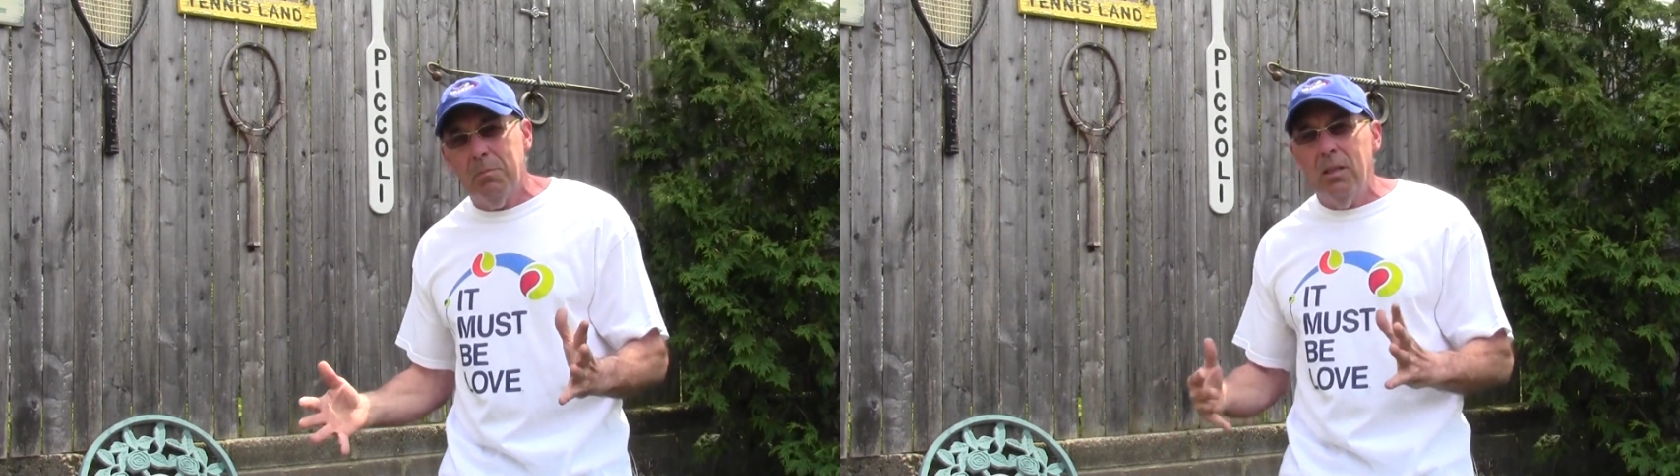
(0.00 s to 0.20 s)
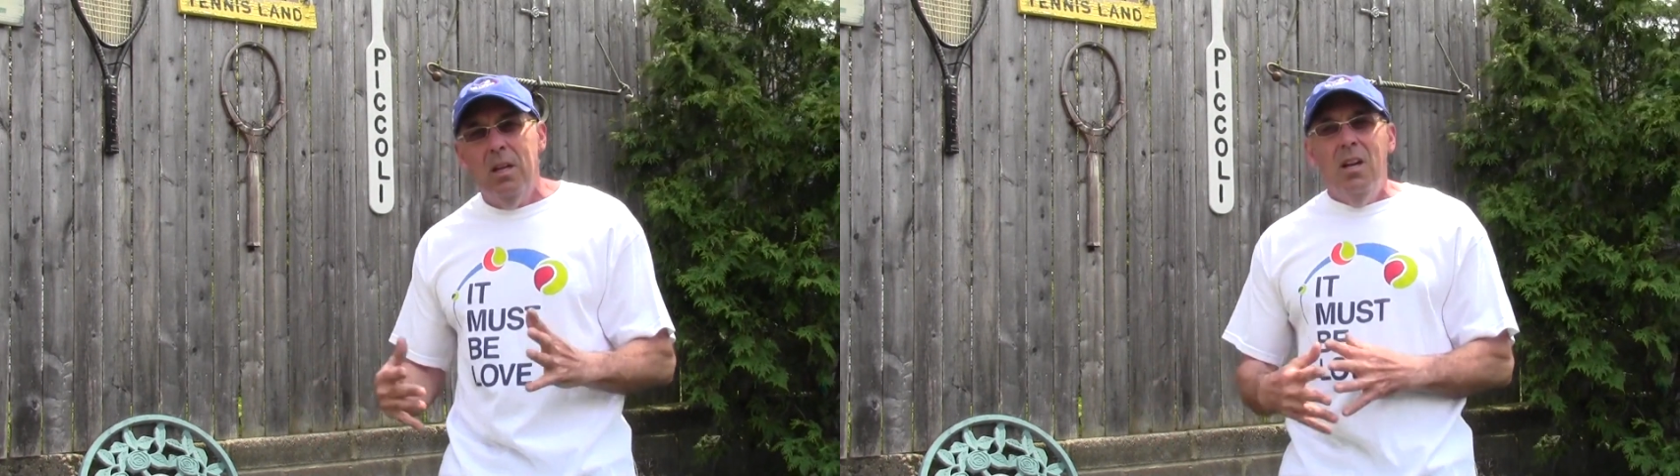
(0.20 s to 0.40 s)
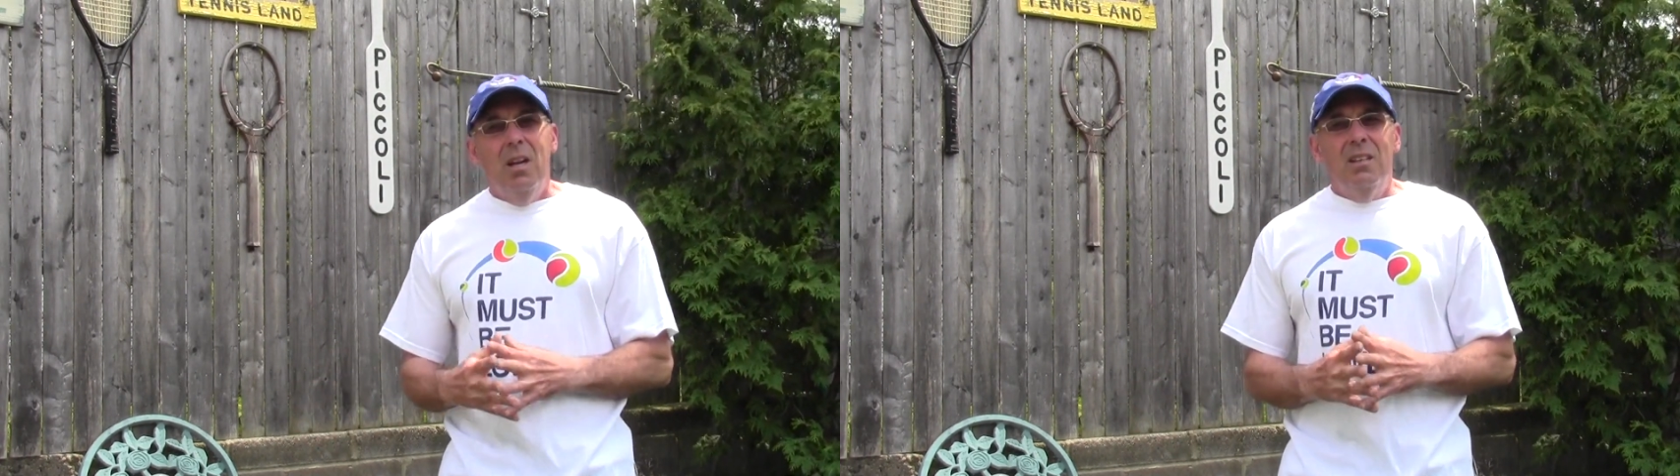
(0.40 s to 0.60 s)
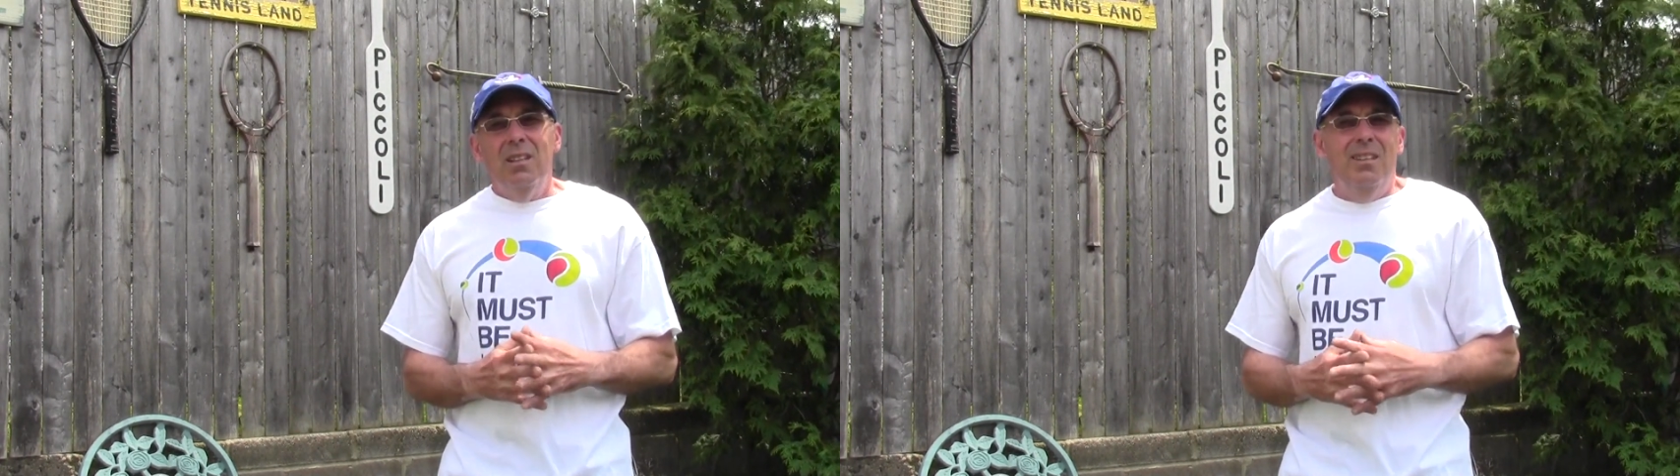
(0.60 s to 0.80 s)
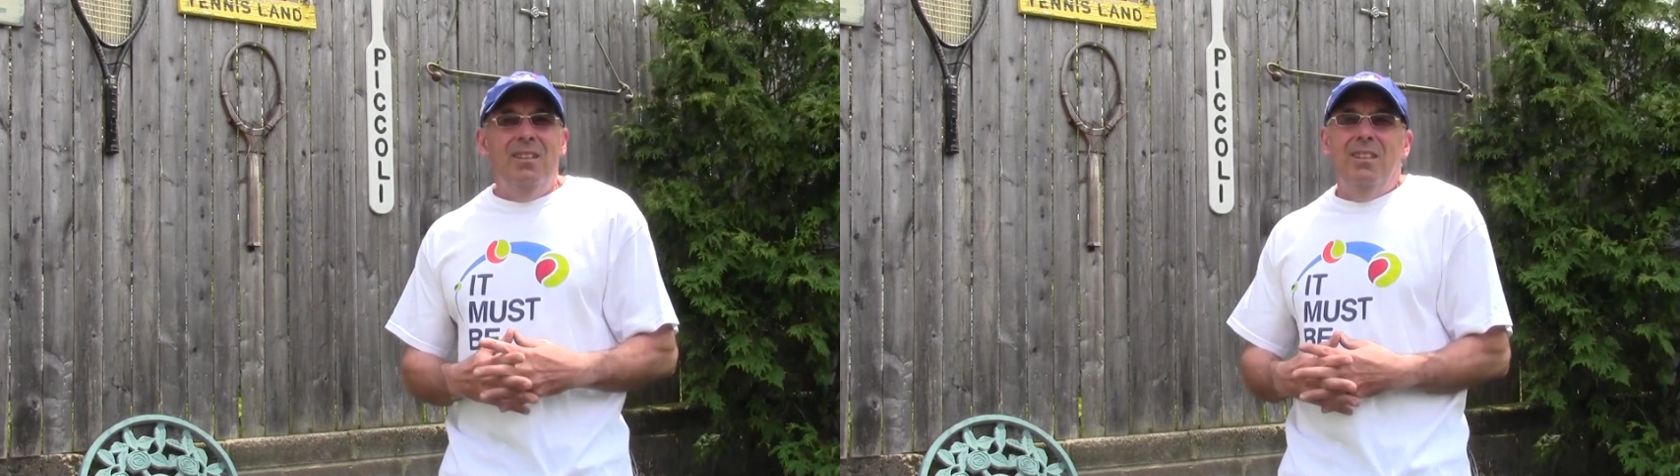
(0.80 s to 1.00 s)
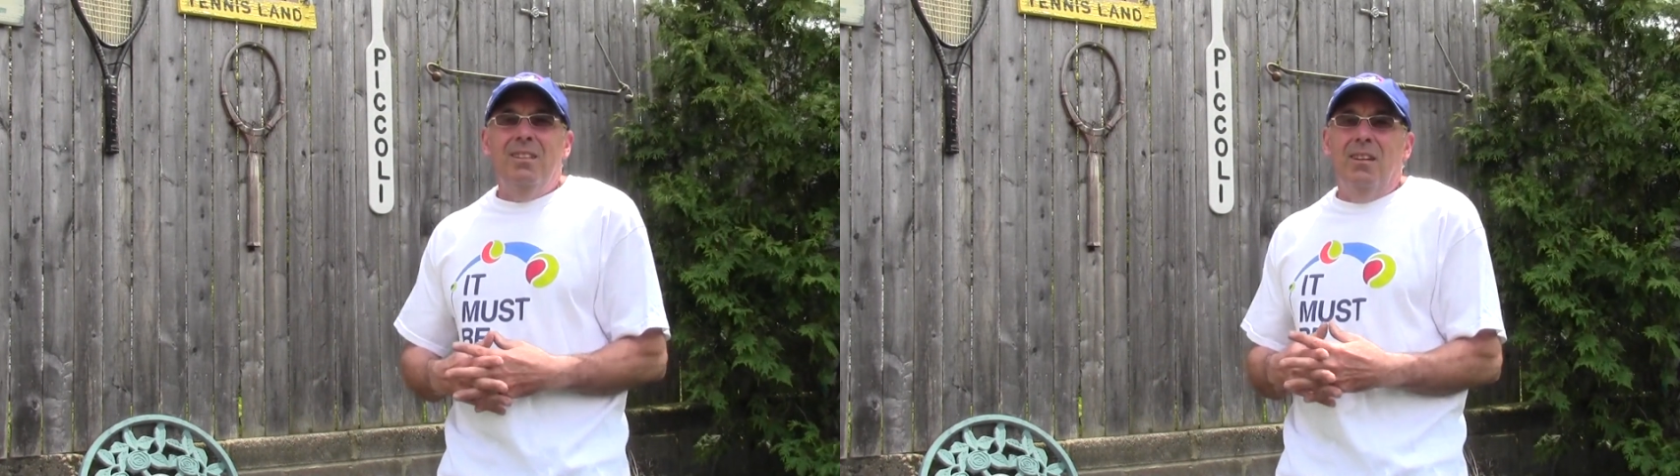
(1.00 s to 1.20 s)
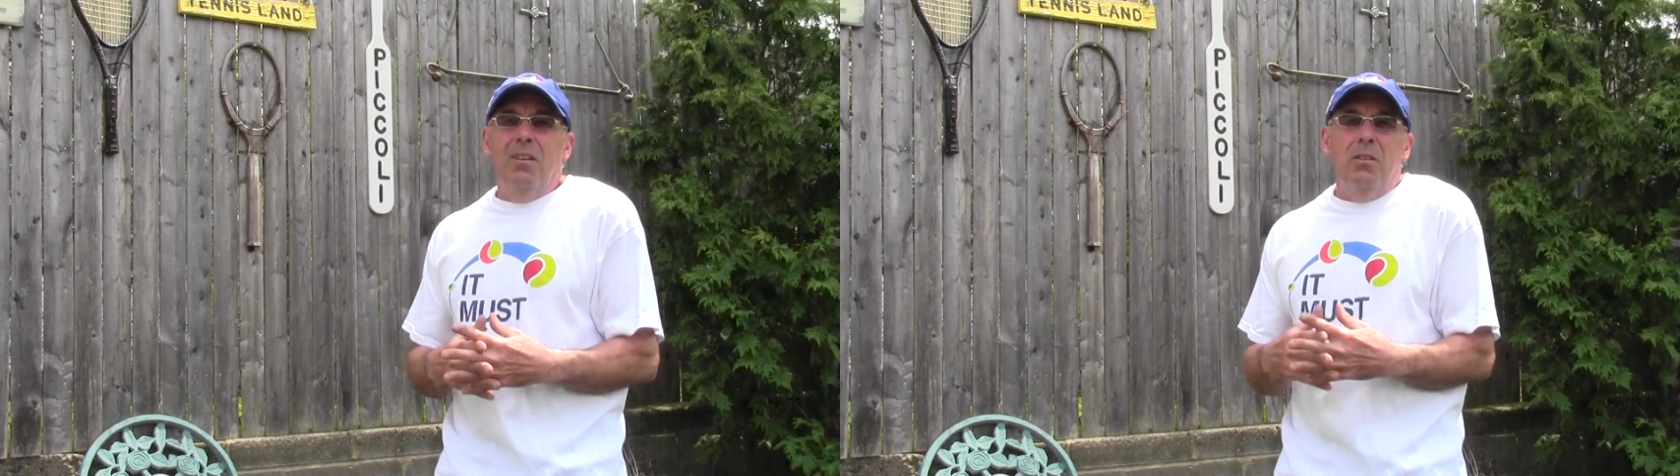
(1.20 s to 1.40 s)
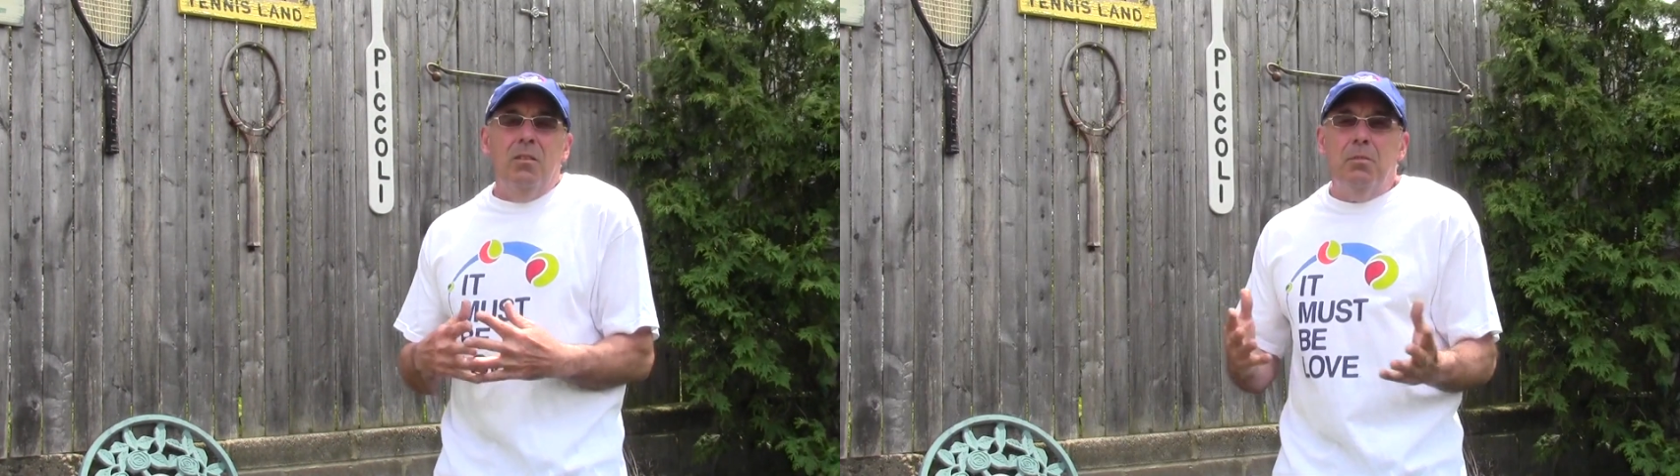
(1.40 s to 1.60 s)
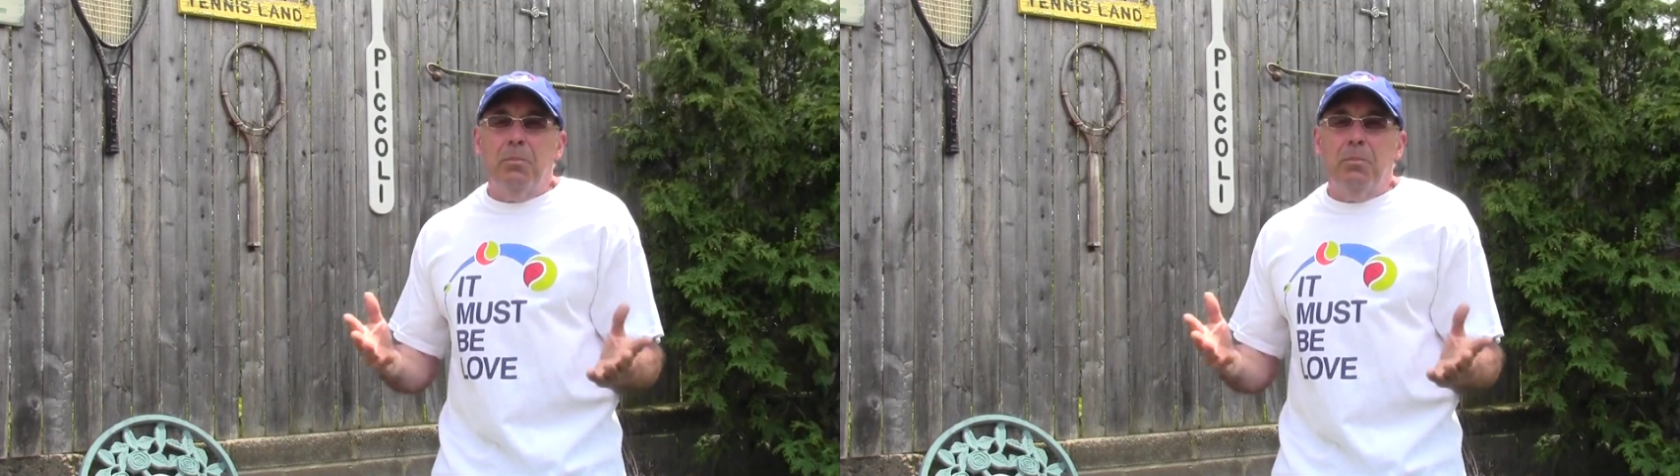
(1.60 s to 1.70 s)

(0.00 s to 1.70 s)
But they're